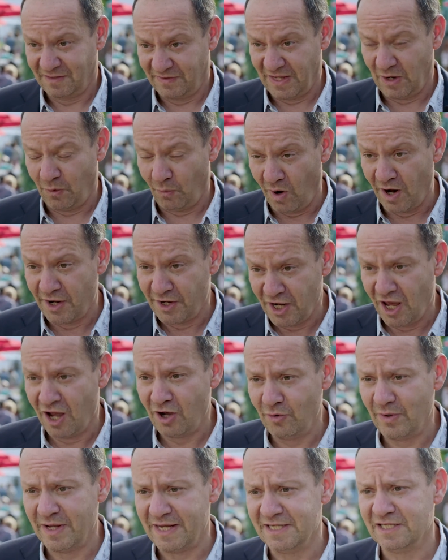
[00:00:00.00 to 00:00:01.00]
There were
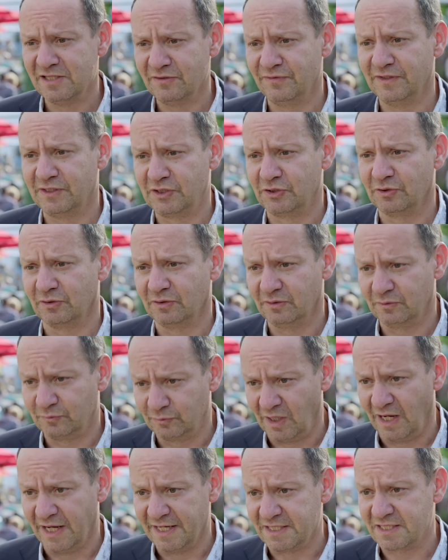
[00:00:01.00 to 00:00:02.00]
no individual
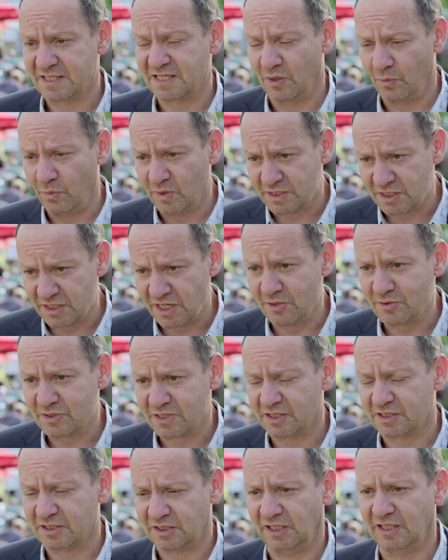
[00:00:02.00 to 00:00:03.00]
rights. There was no
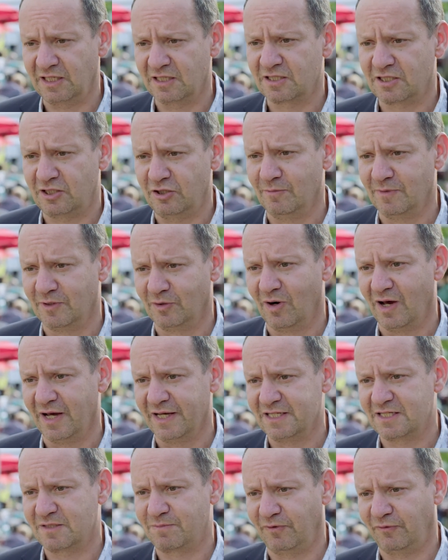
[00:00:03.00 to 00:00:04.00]
such thing as human
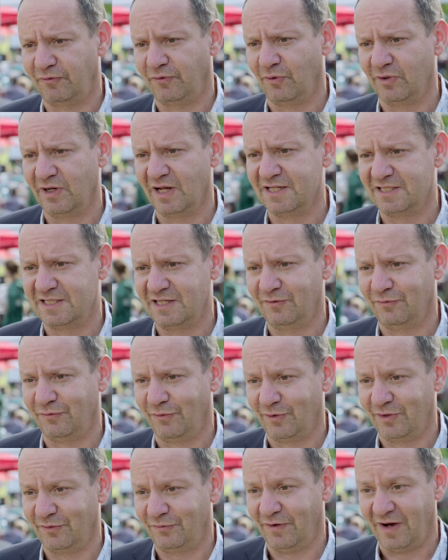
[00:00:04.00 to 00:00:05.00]
rights before
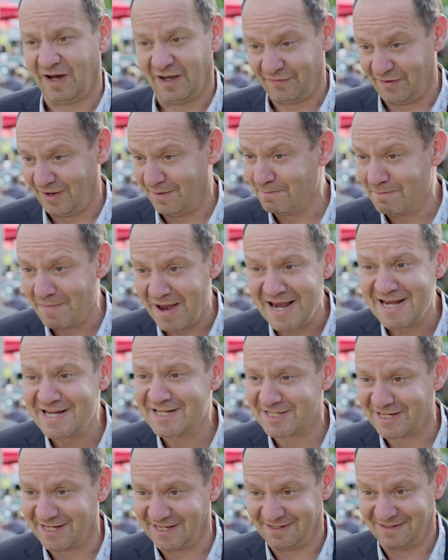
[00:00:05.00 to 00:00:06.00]
1945.
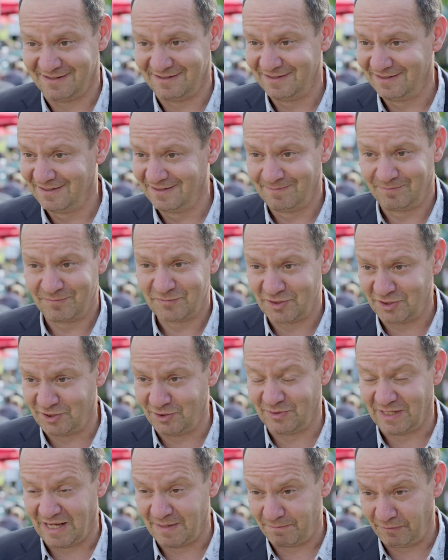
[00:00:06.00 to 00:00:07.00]
Amazing to
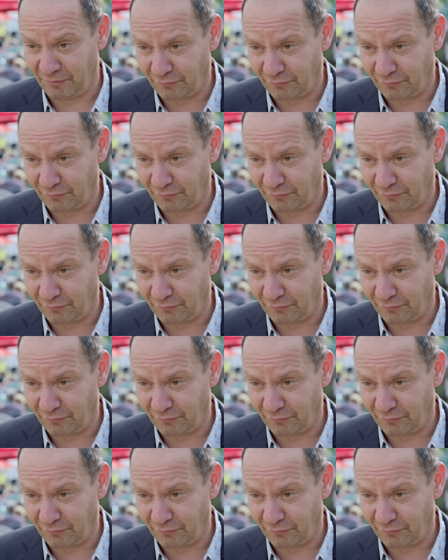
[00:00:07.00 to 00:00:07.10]
do that.